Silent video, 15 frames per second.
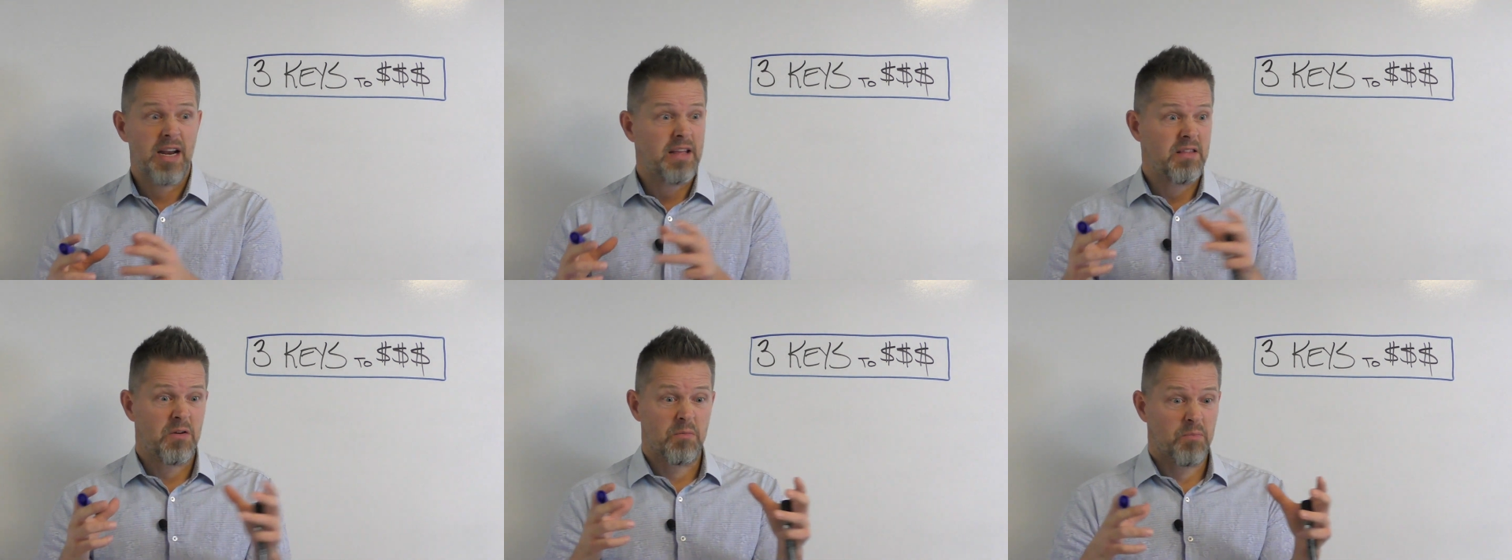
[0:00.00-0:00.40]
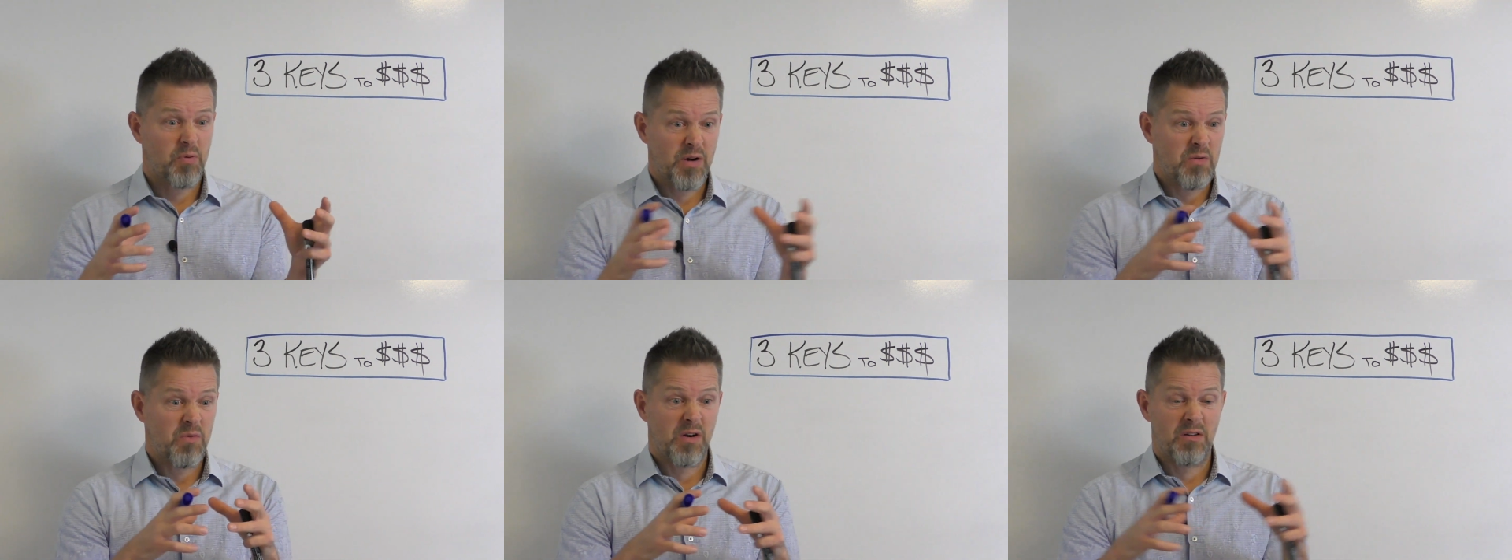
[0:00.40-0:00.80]
and they're
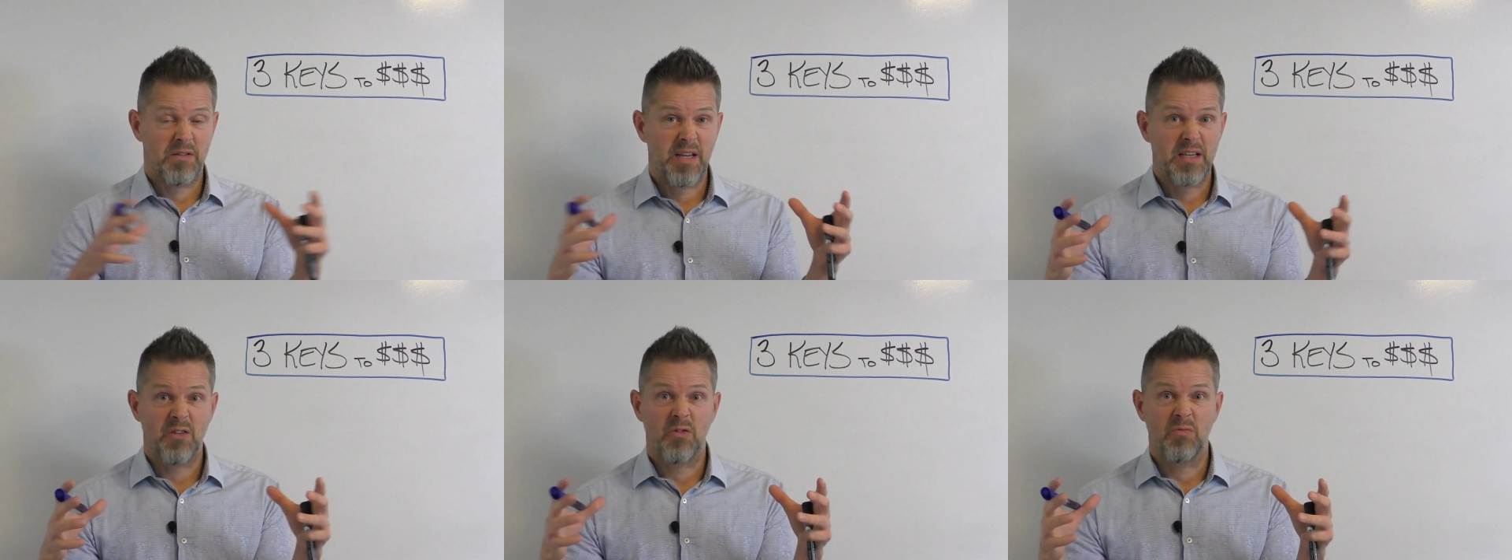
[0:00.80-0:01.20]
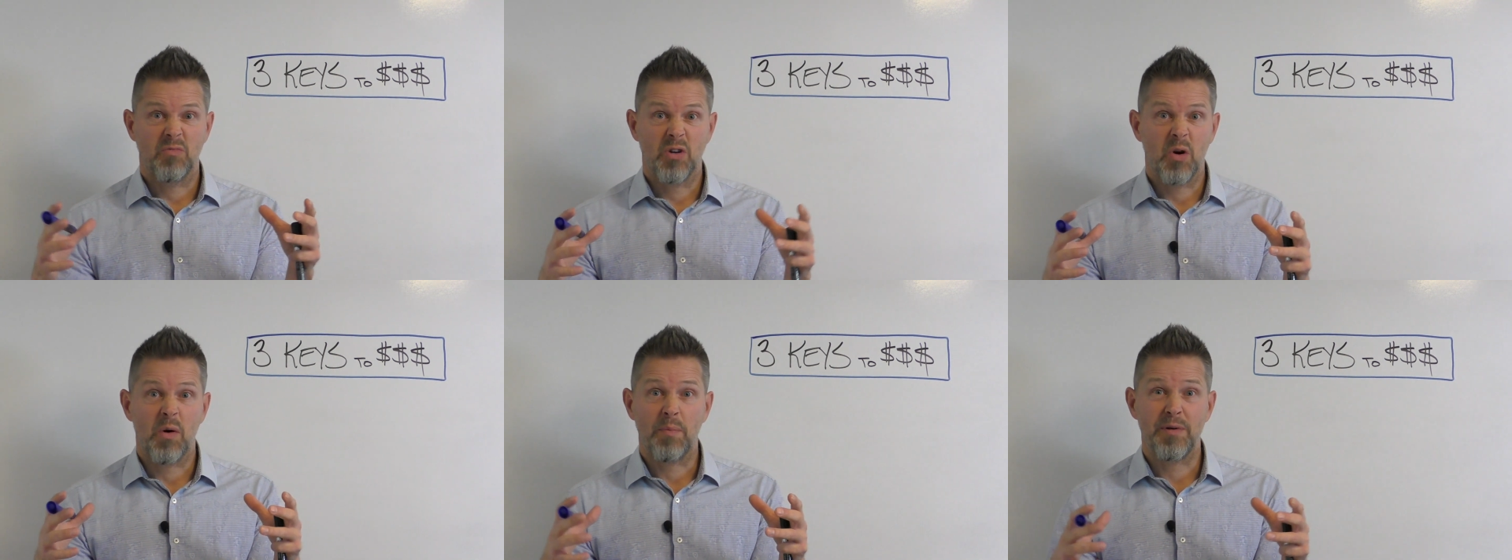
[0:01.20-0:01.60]
pretty well, they don't
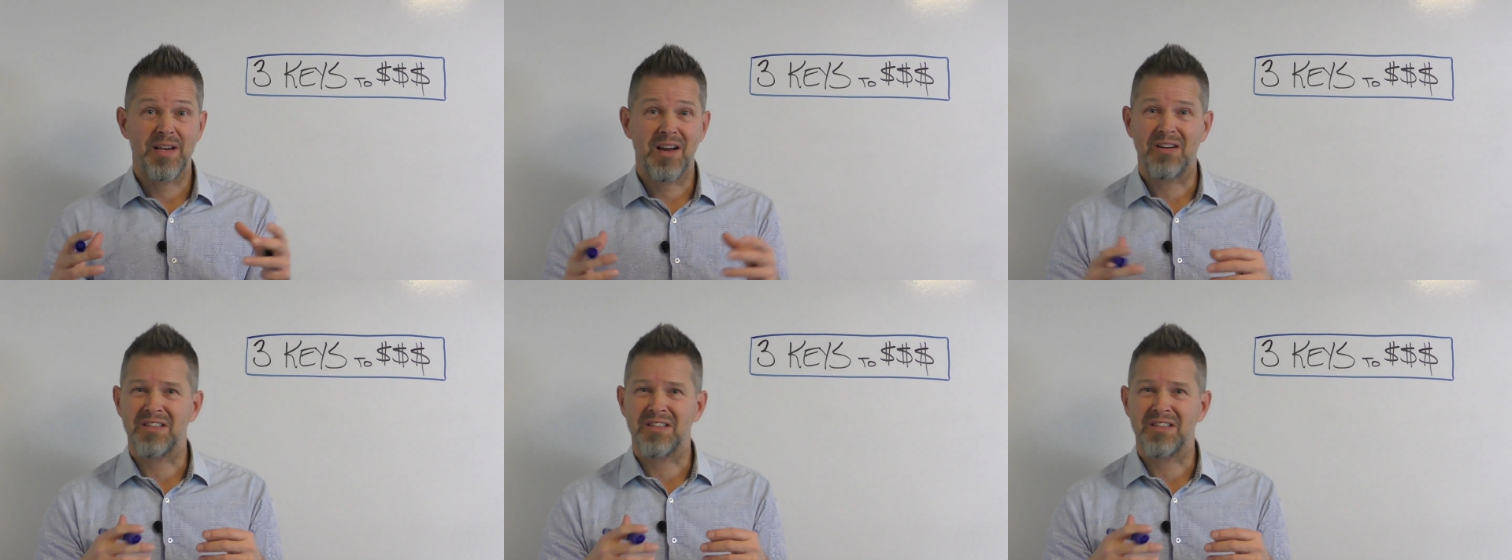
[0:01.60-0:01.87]
go up and down.